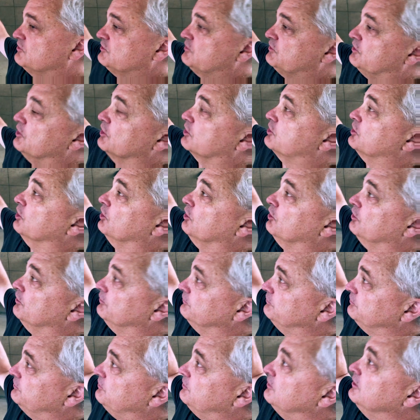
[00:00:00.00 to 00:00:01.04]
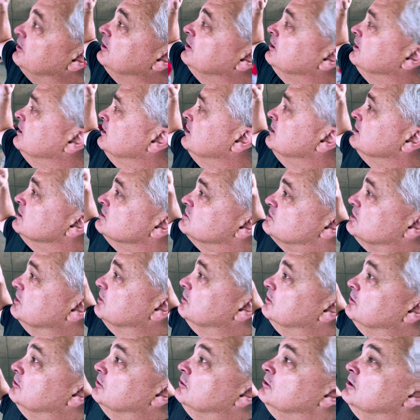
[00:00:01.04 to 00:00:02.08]
the, the curves. Yeah.
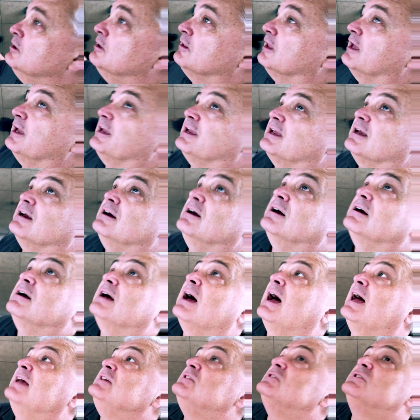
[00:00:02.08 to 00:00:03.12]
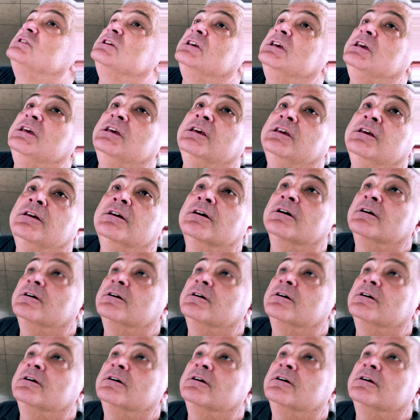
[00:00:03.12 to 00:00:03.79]
So like I see